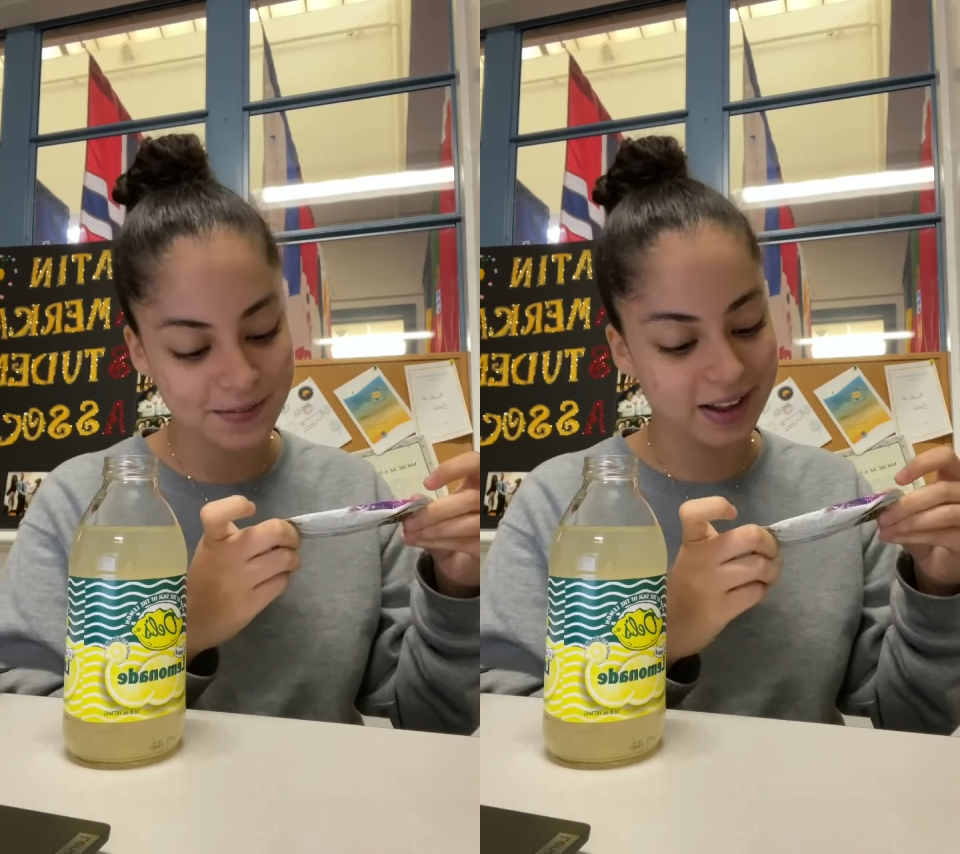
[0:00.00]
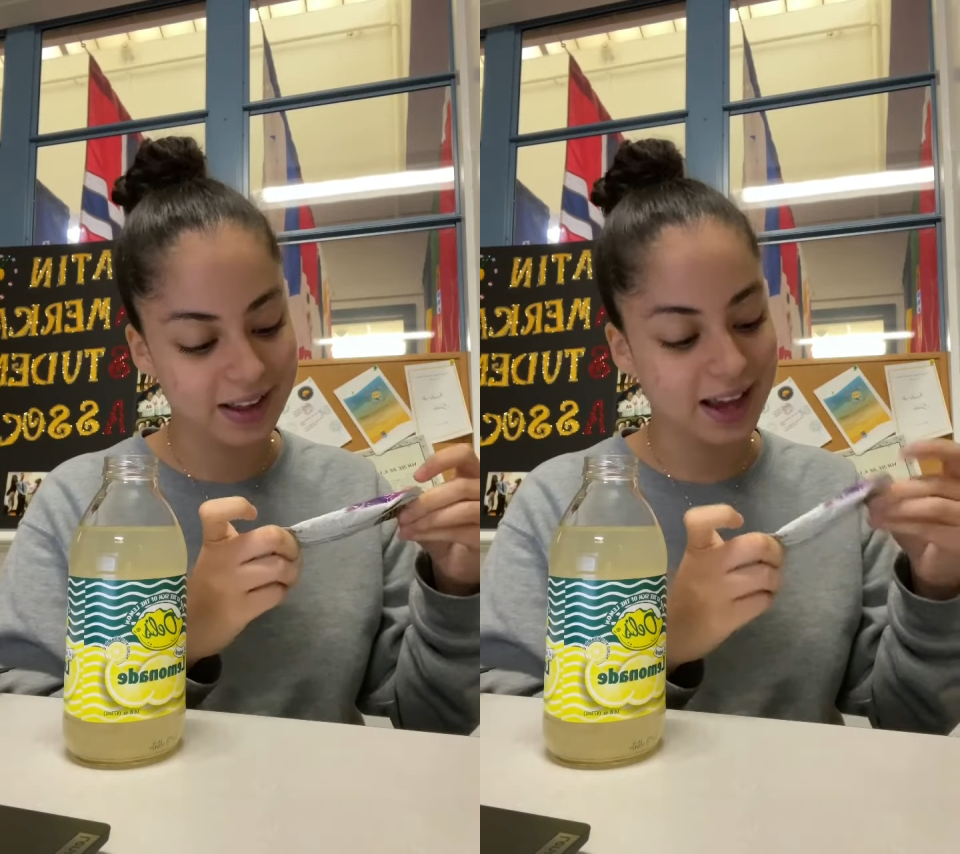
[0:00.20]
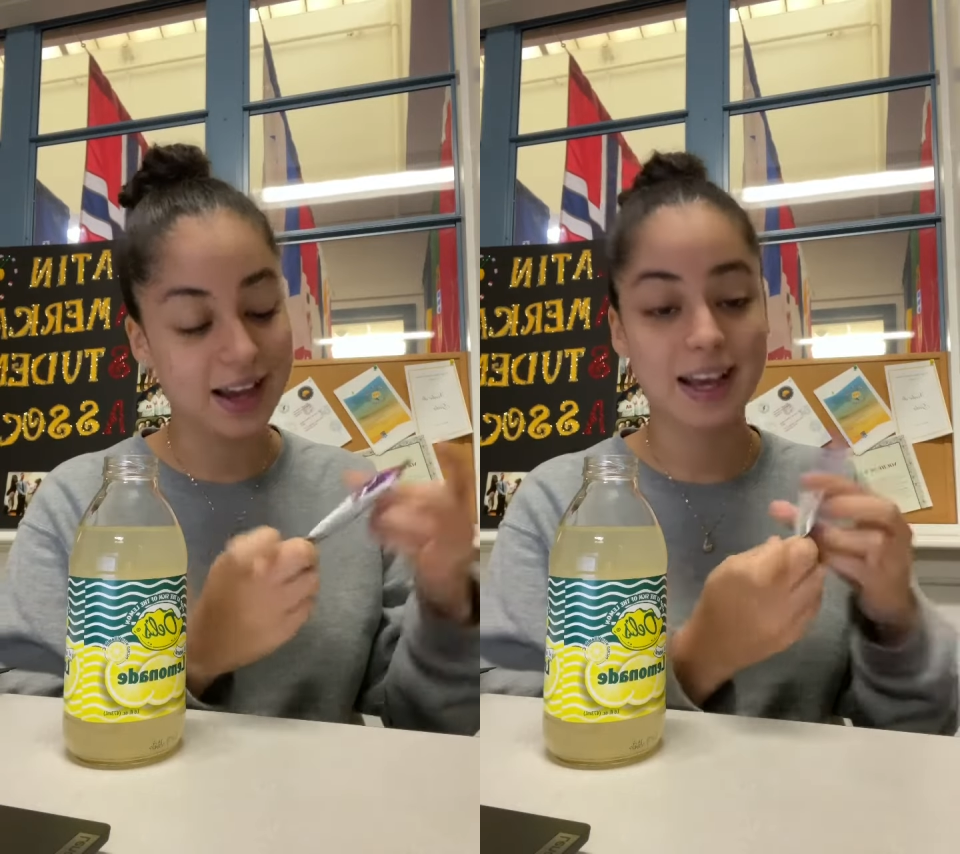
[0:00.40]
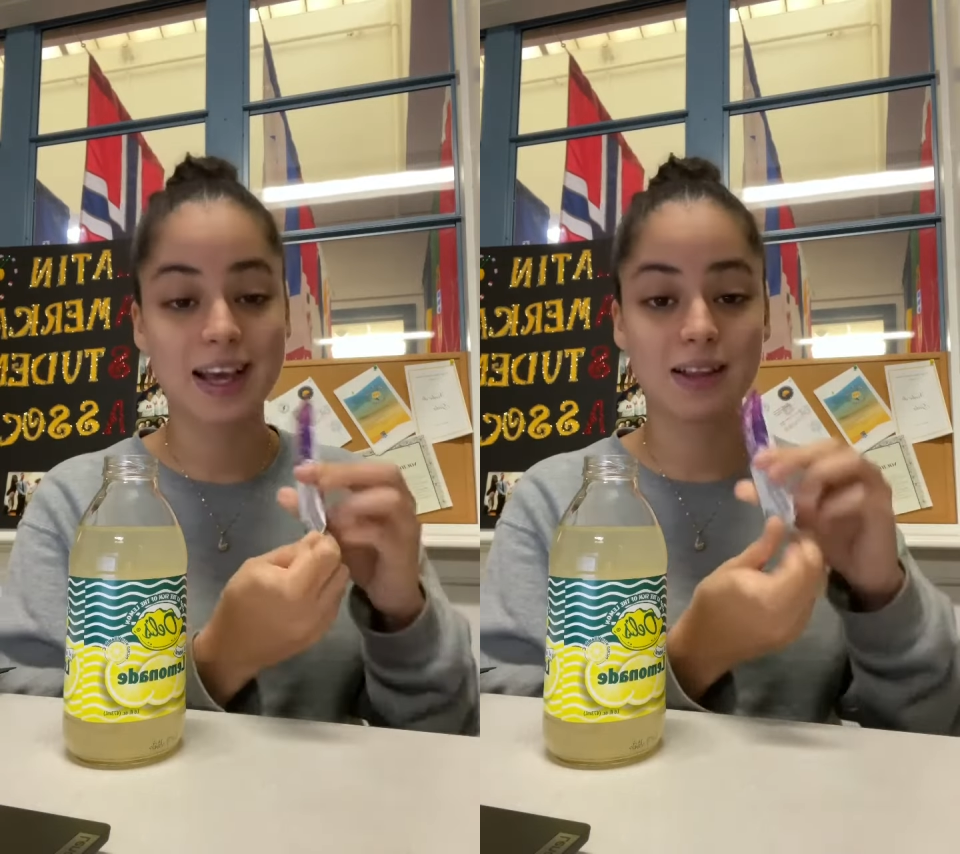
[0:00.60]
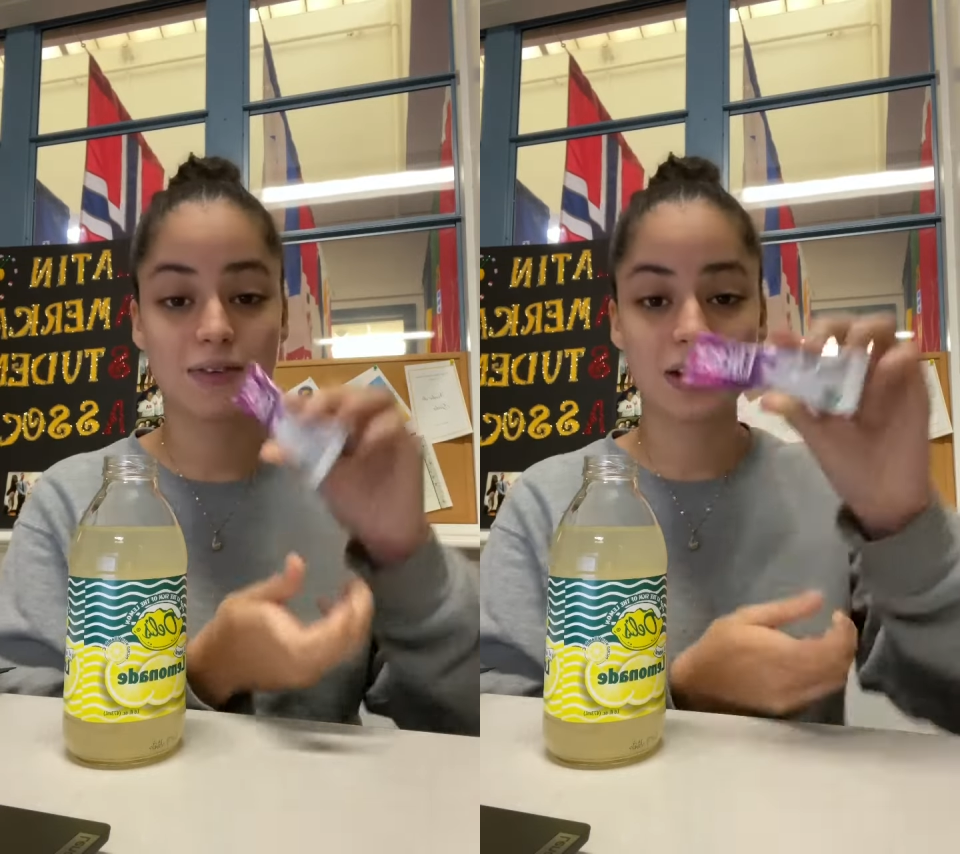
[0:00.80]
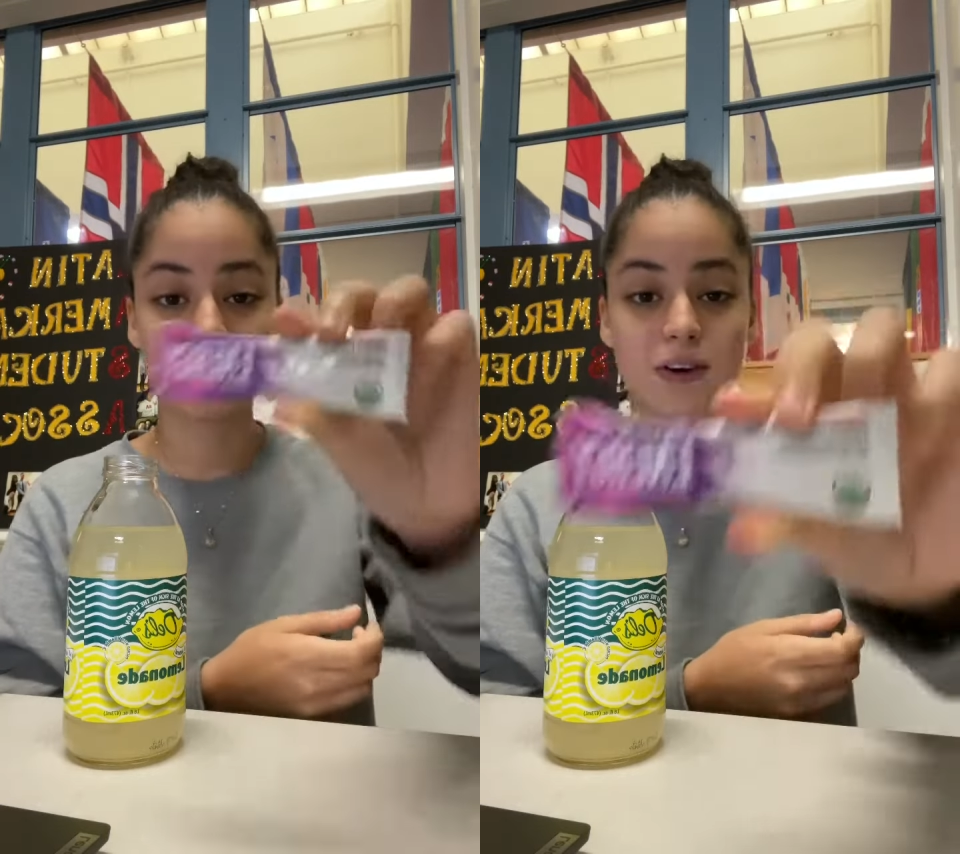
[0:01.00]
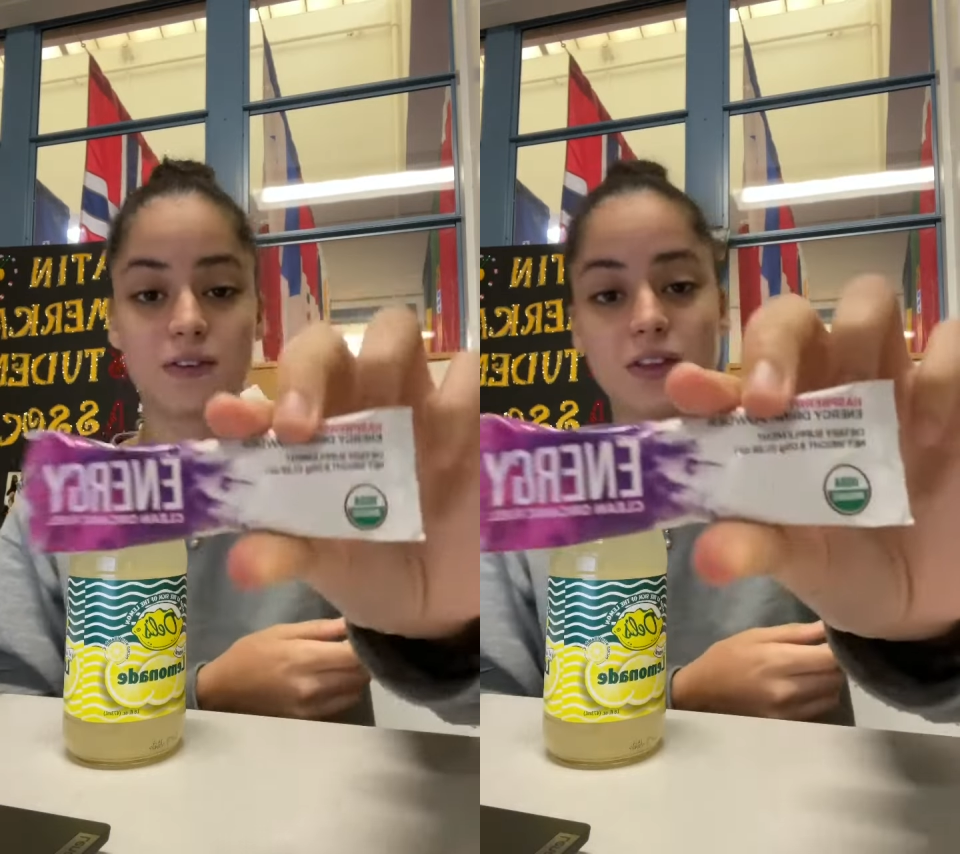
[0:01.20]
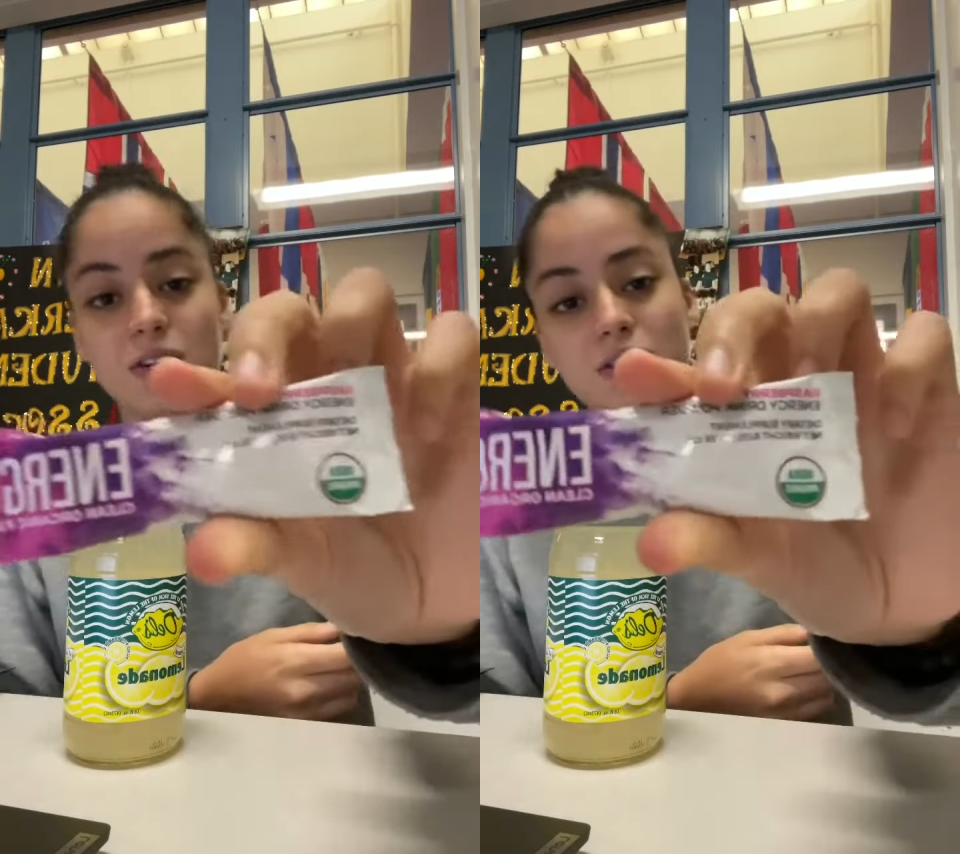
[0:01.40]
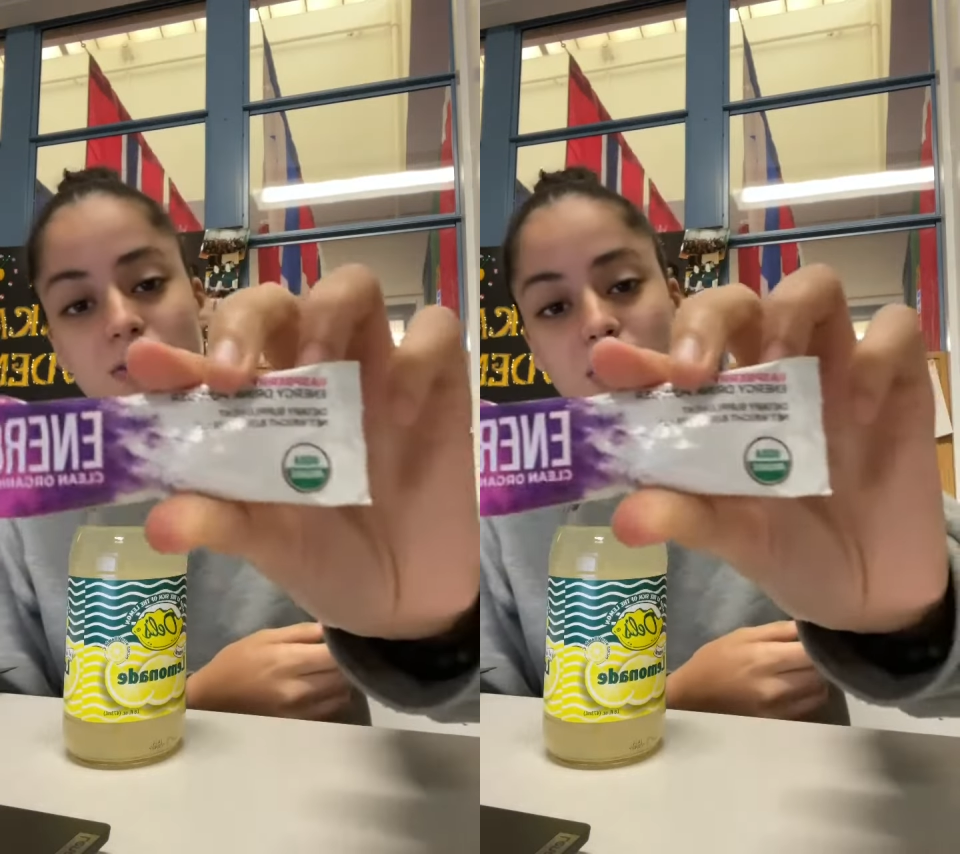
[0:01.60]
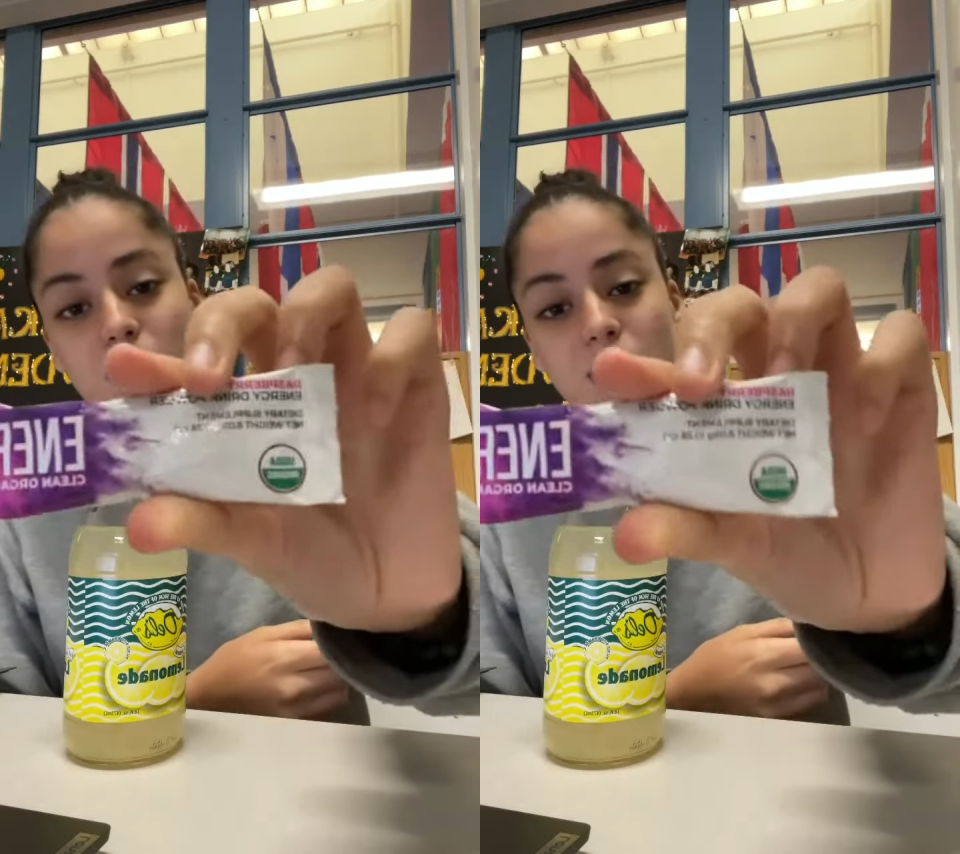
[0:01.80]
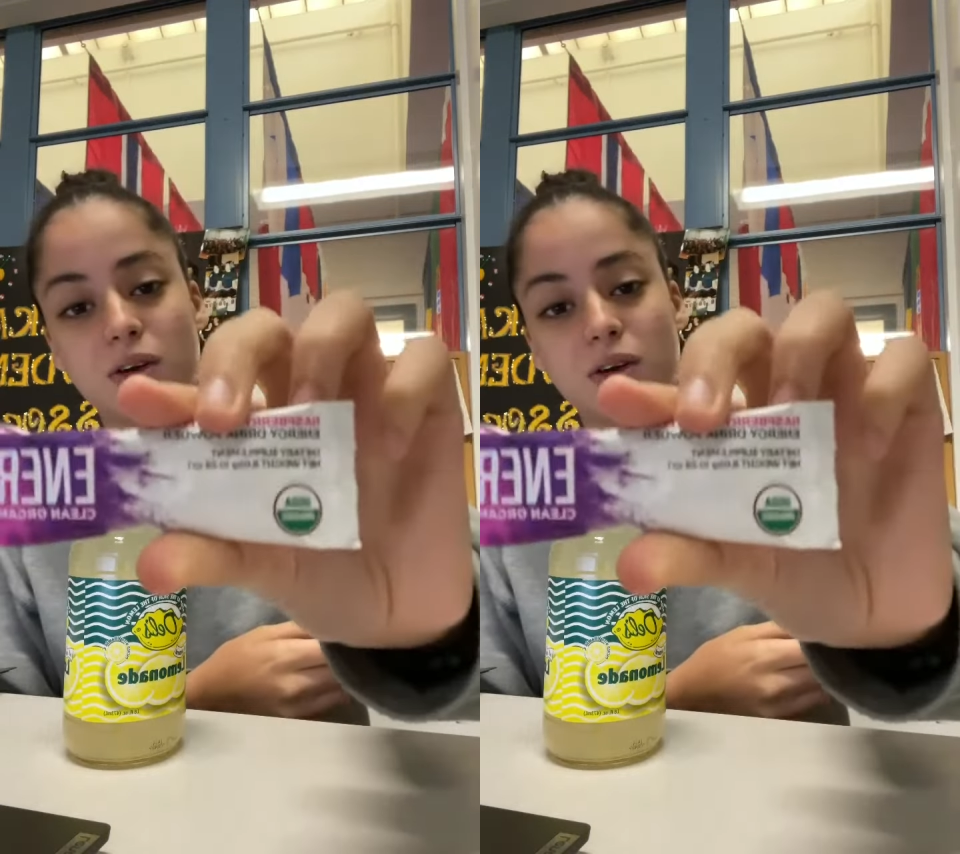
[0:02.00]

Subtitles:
Yeah, and the flavor, for those who don't know,